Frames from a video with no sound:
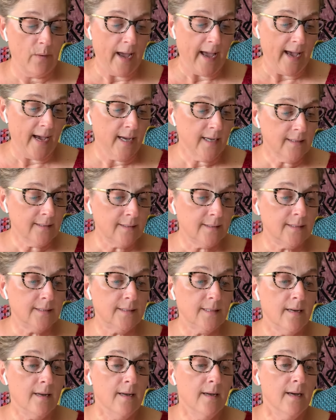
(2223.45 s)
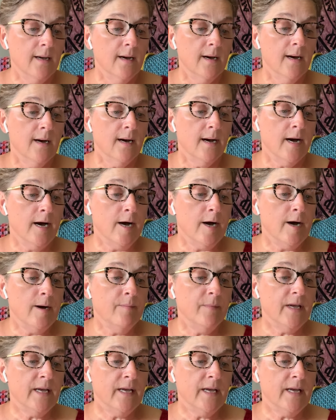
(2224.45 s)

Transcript: US. Um,